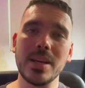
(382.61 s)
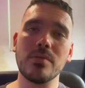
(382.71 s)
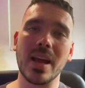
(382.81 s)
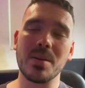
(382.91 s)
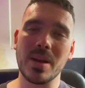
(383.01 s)

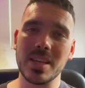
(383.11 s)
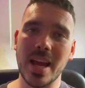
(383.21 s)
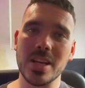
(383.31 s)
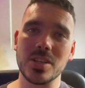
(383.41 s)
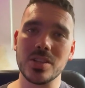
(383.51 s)

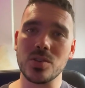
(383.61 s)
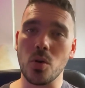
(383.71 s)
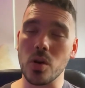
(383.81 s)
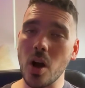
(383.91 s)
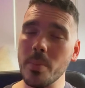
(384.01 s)
recommendations
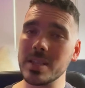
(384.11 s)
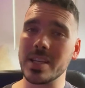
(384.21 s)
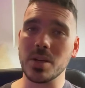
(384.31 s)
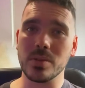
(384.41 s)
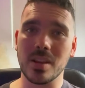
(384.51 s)
or comments that
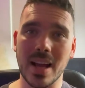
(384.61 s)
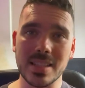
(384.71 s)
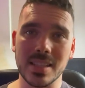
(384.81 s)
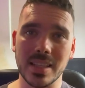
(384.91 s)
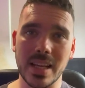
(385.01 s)
you would like
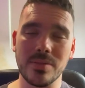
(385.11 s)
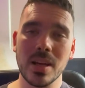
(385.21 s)
to leave,